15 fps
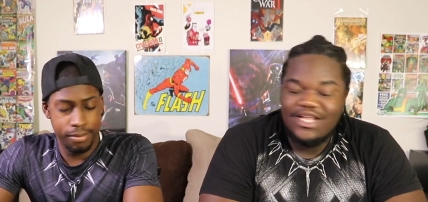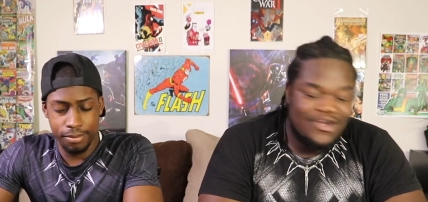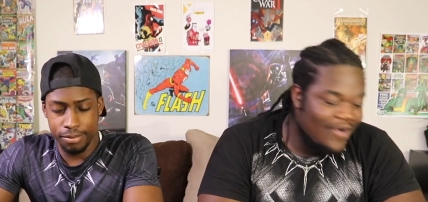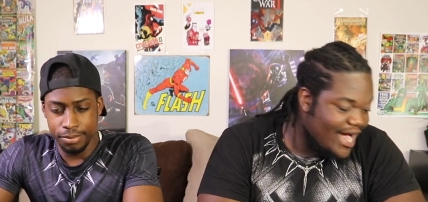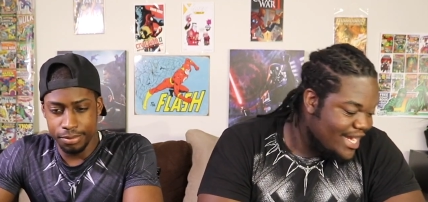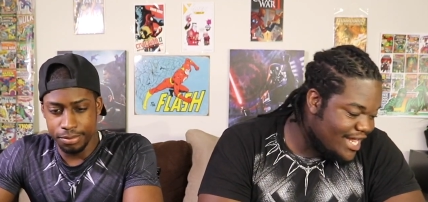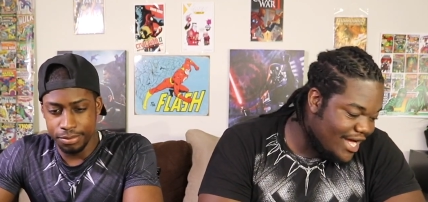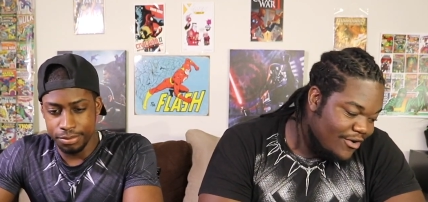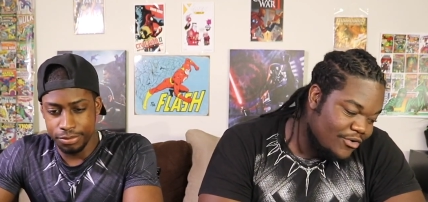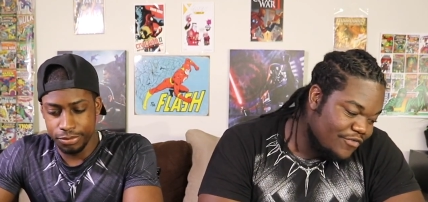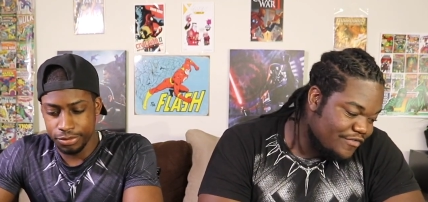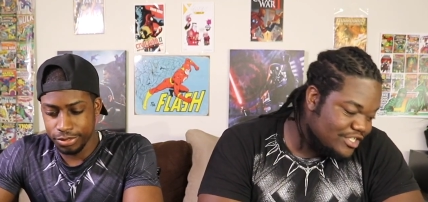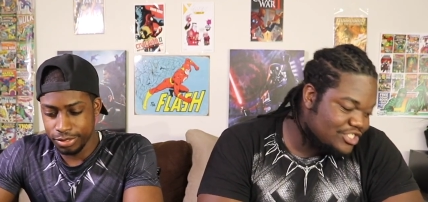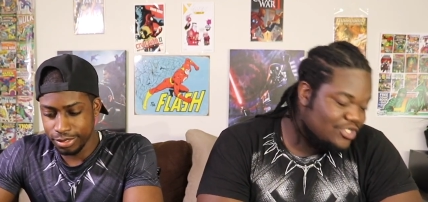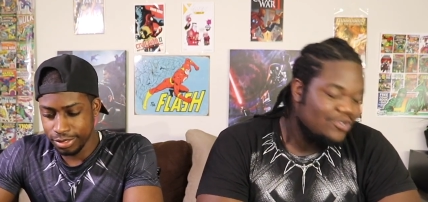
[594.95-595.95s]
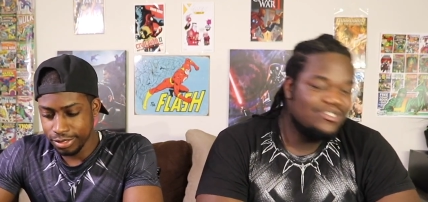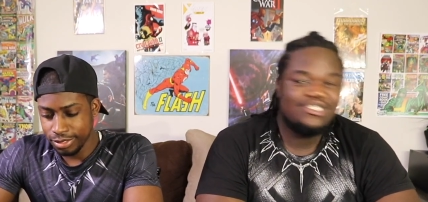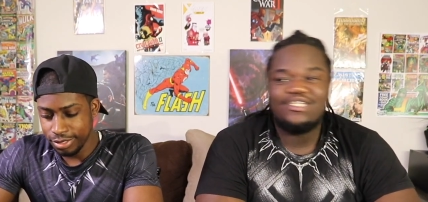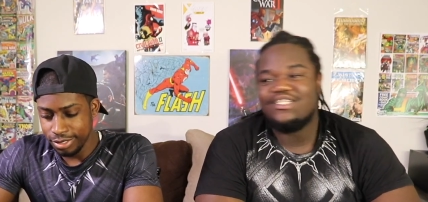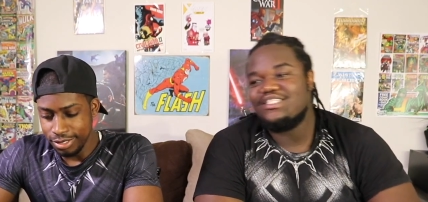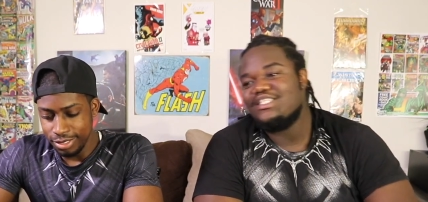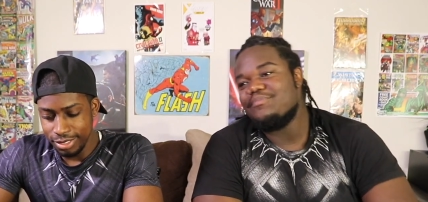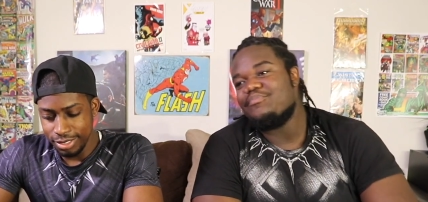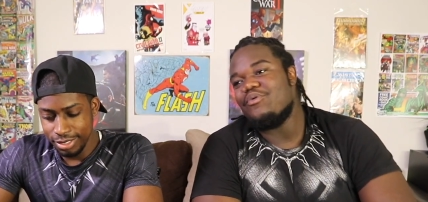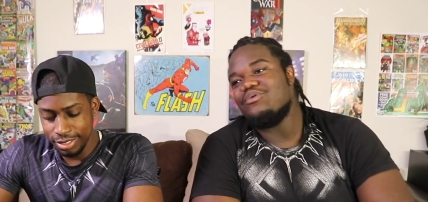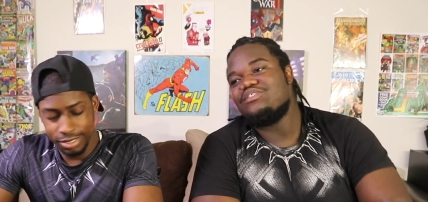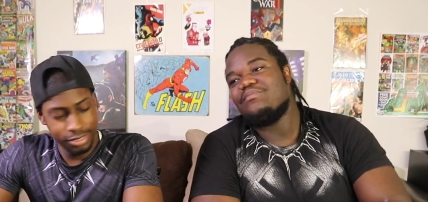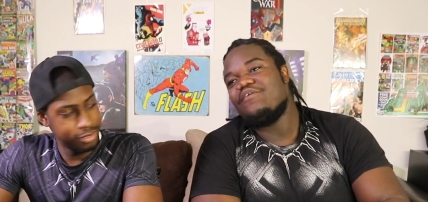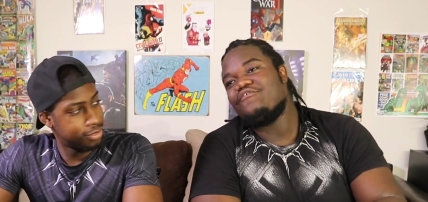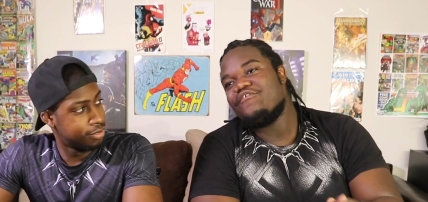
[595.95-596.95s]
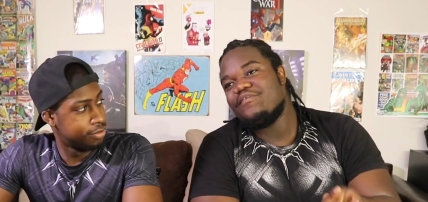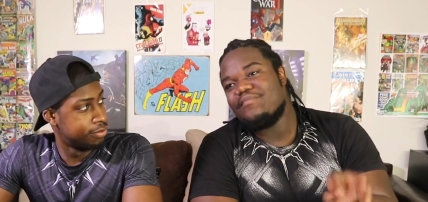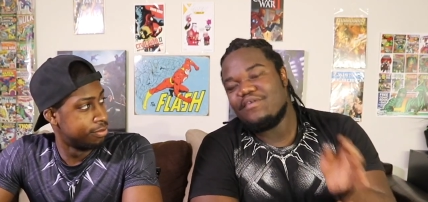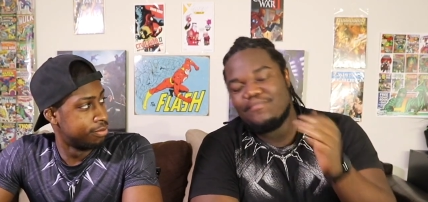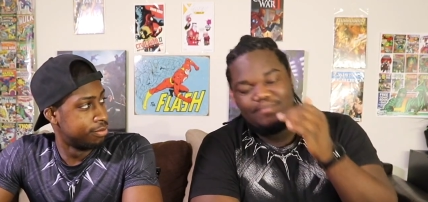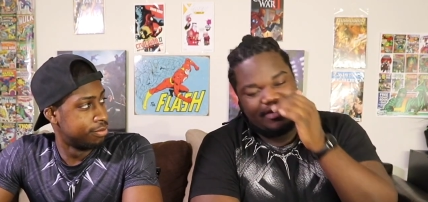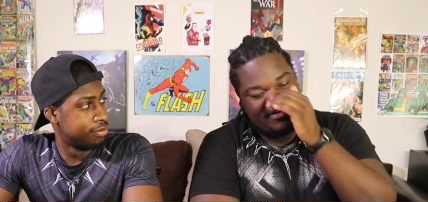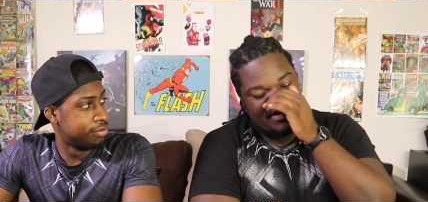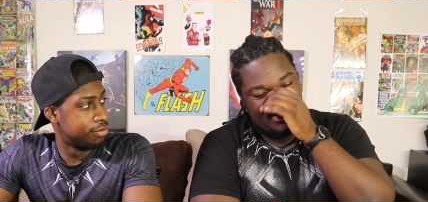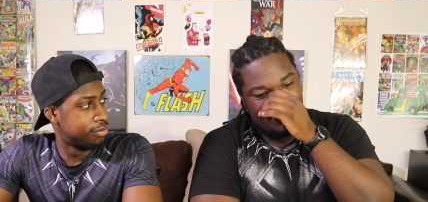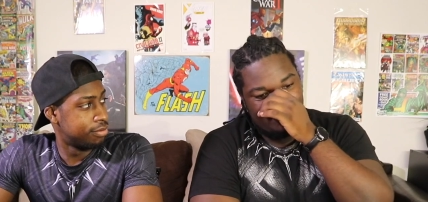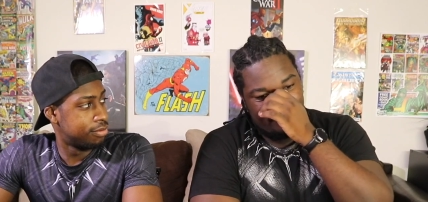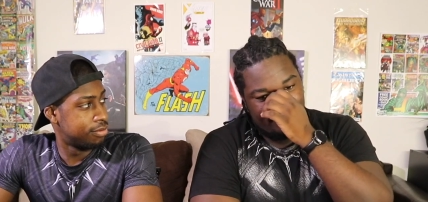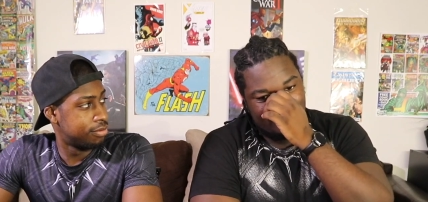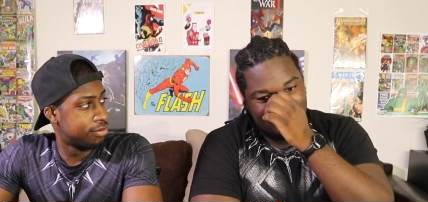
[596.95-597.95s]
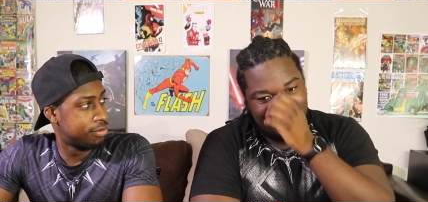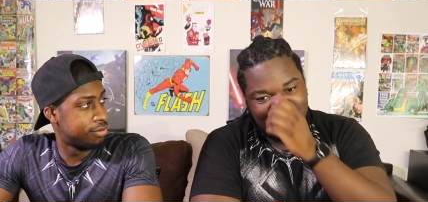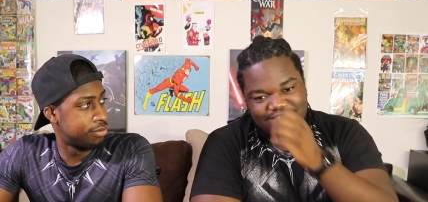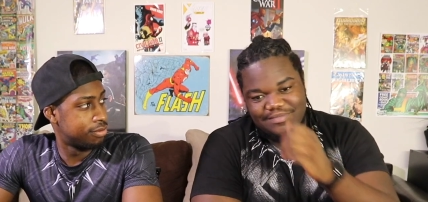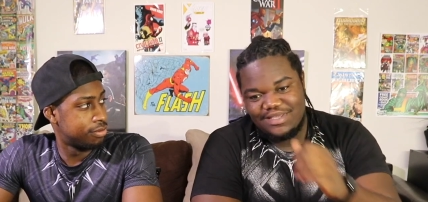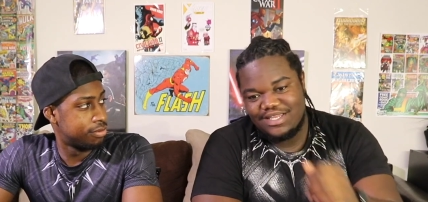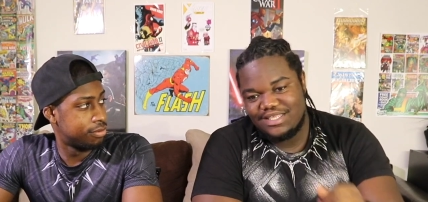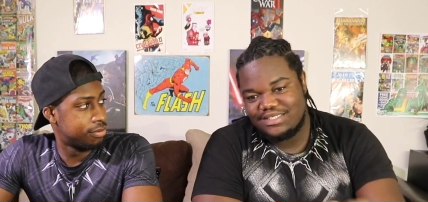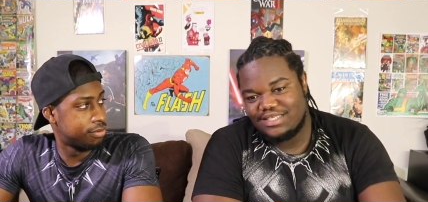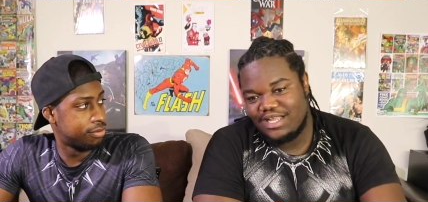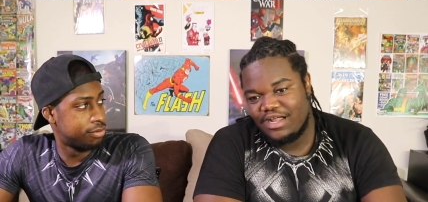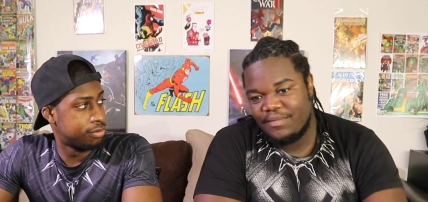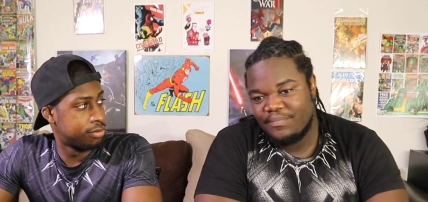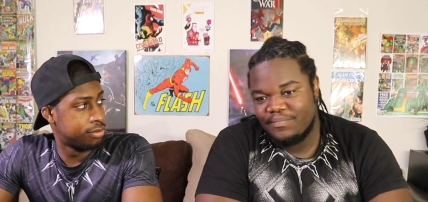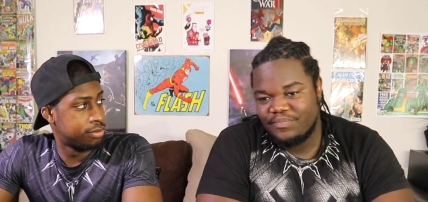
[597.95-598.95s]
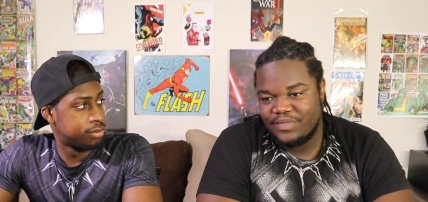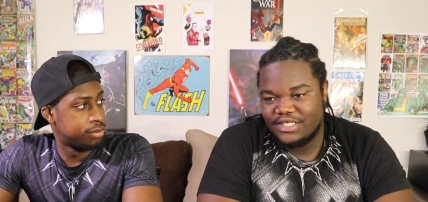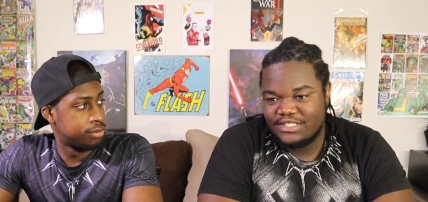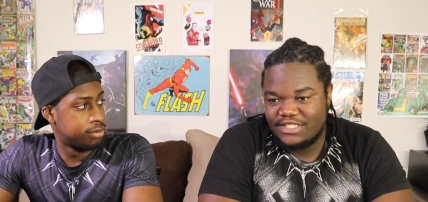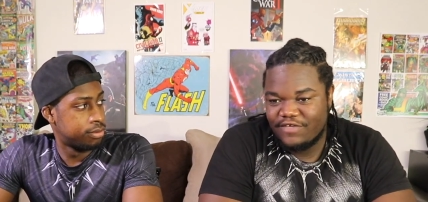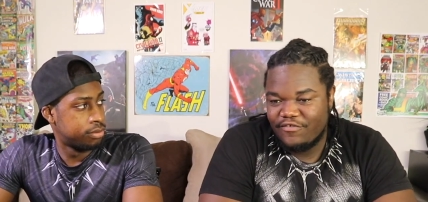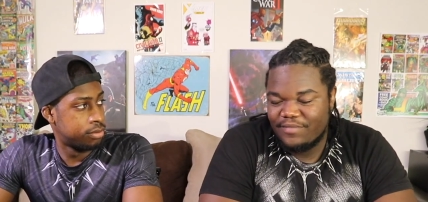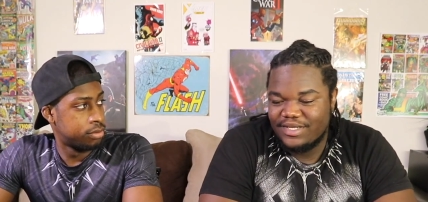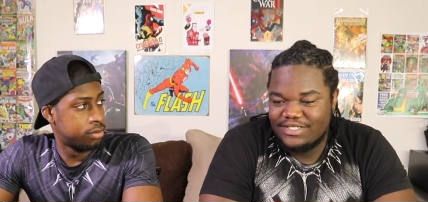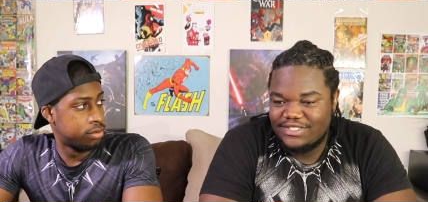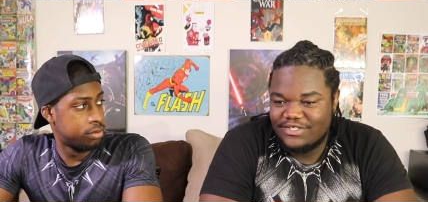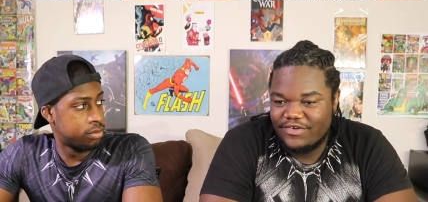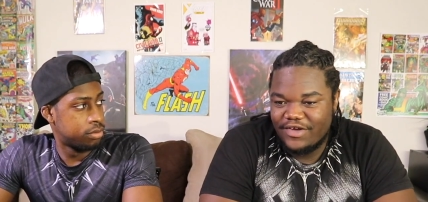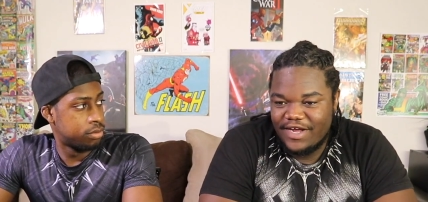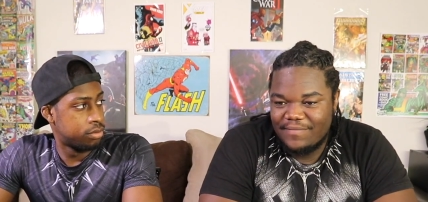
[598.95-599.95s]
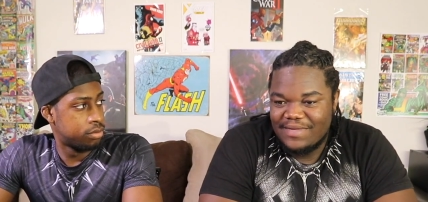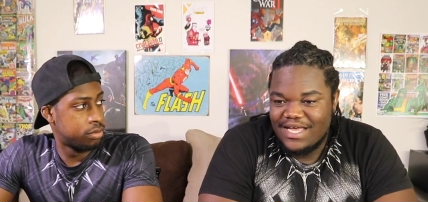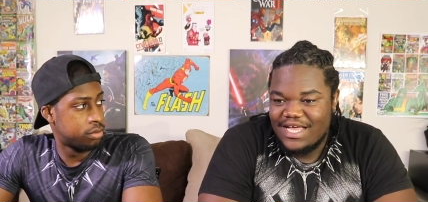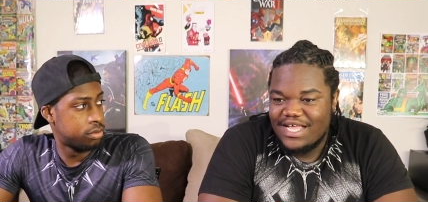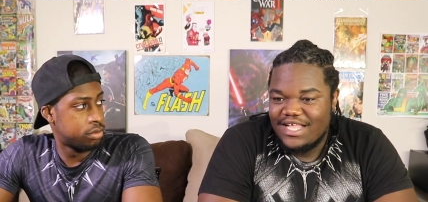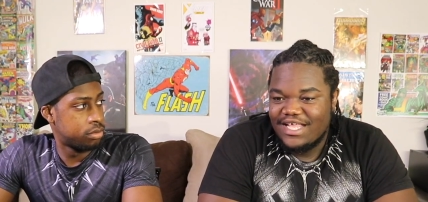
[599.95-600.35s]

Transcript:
Speaker 1: No, I, I don't know if I showed you the, the post. My friend, my, my, uh, my, friend texted me this um this thing from Instagram.